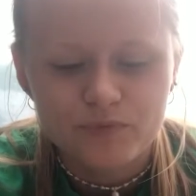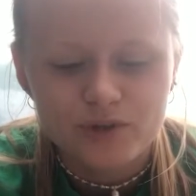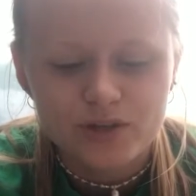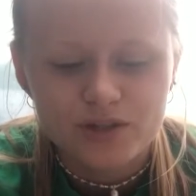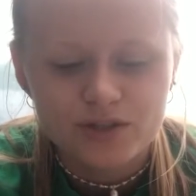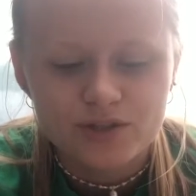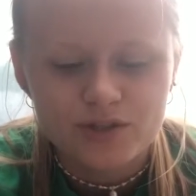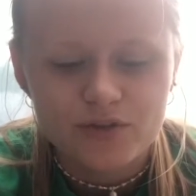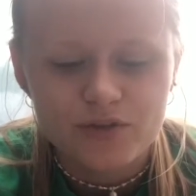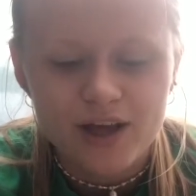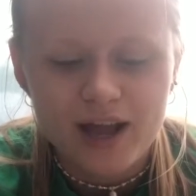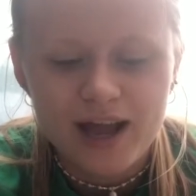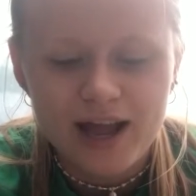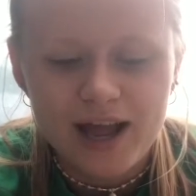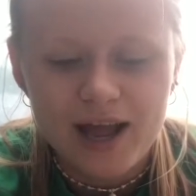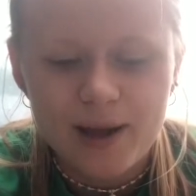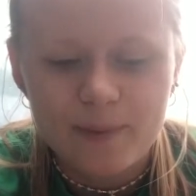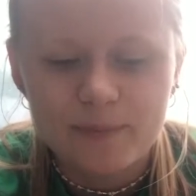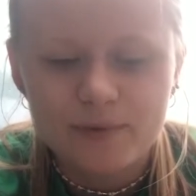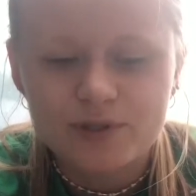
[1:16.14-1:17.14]
So that
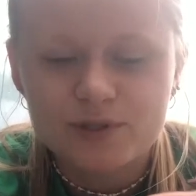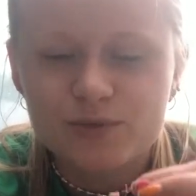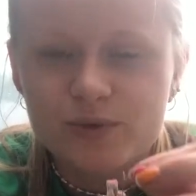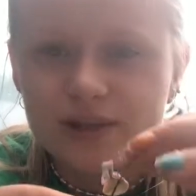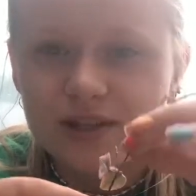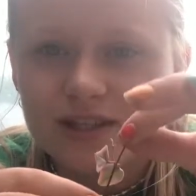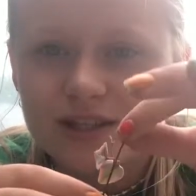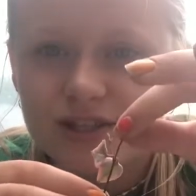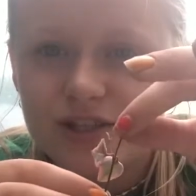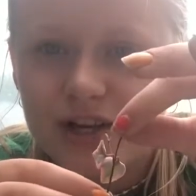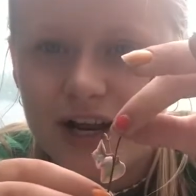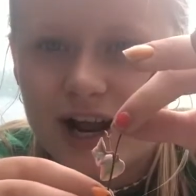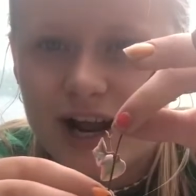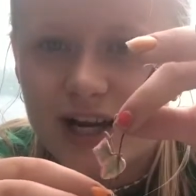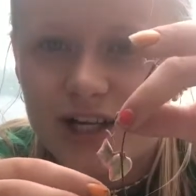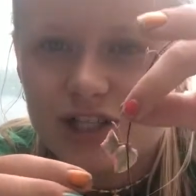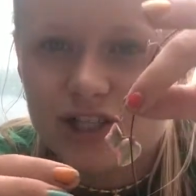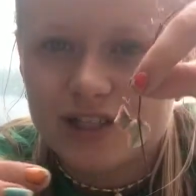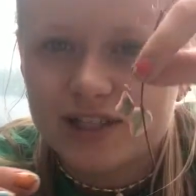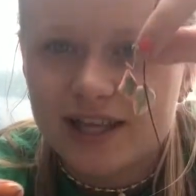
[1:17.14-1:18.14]
happens when these are
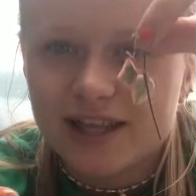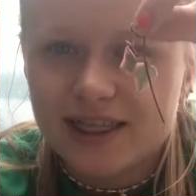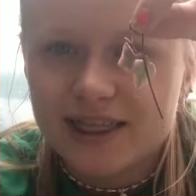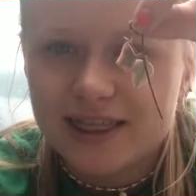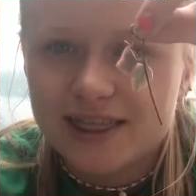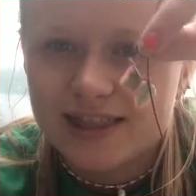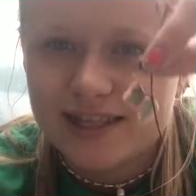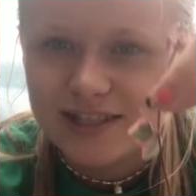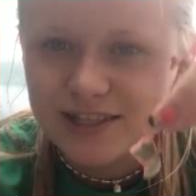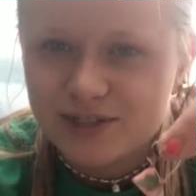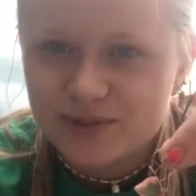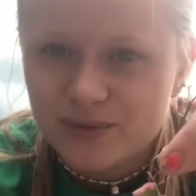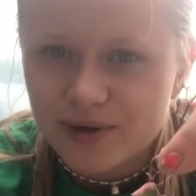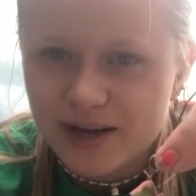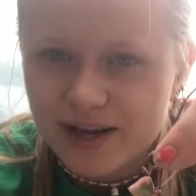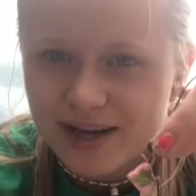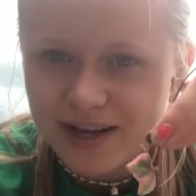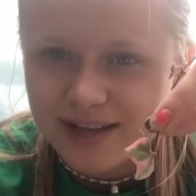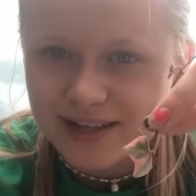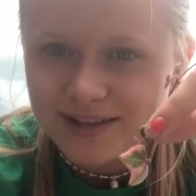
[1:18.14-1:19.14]
actually this
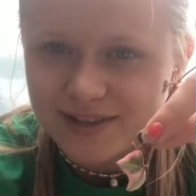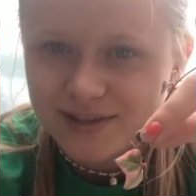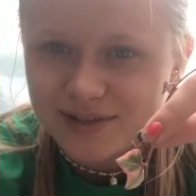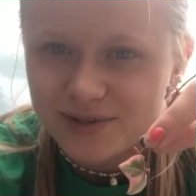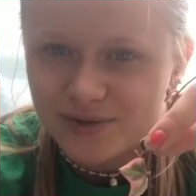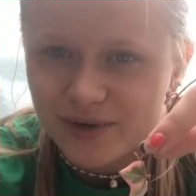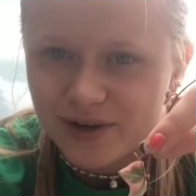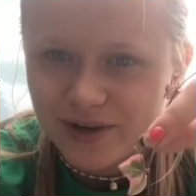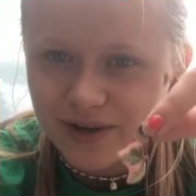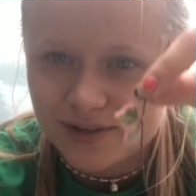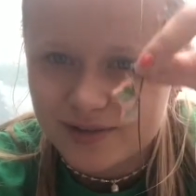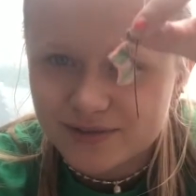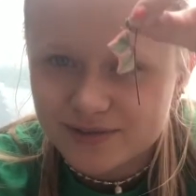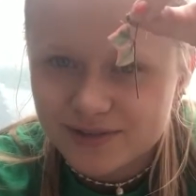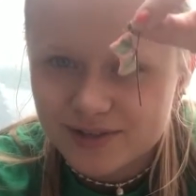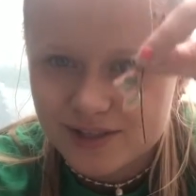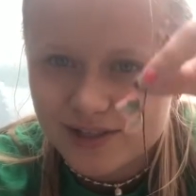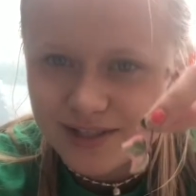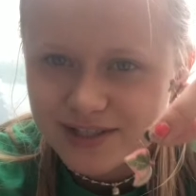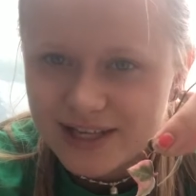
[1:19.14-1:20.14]
way in the soil,
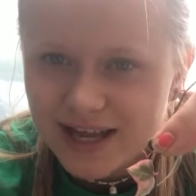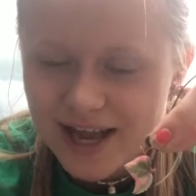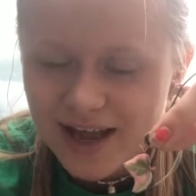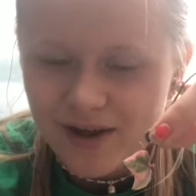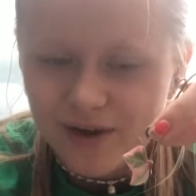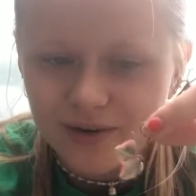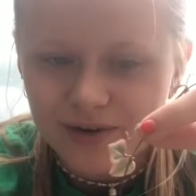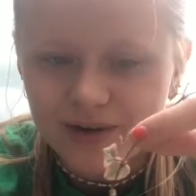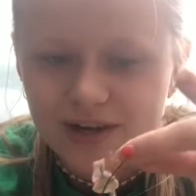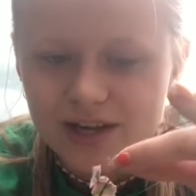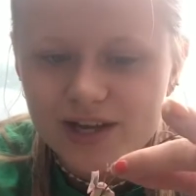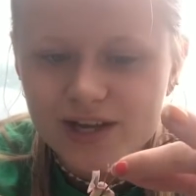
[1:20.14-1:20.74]
down.